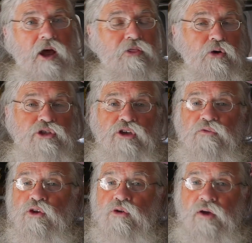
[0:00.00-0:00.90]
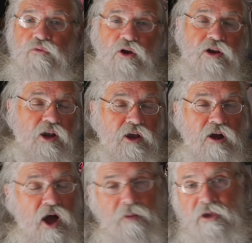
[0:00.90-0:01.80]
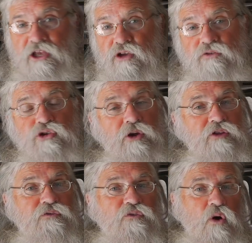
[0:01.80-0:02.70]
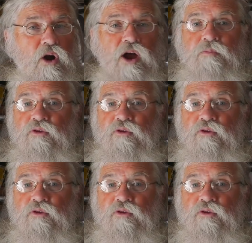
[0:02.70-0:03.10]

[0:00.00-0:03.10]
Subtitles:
Those of you who have written in and comment, you've joined the forum,